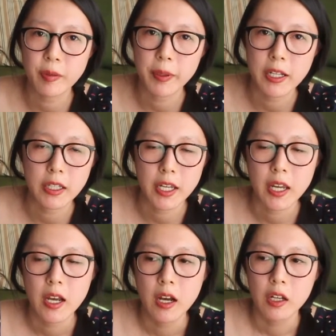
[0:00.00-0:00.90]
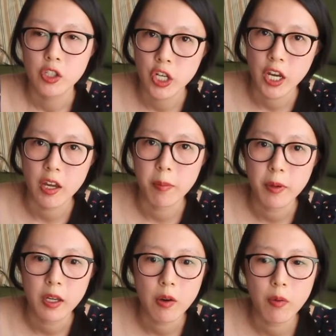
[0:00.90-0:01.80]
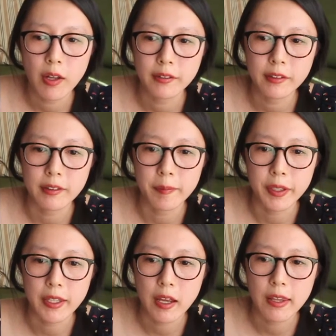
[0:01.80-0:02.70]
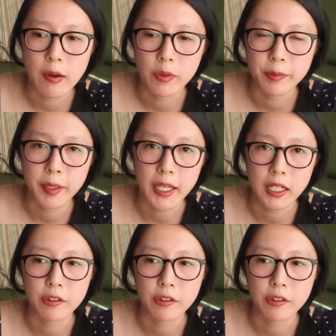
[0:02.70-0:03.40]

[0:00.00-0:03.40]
Bingley, Chip, it wasn't something that he was planning,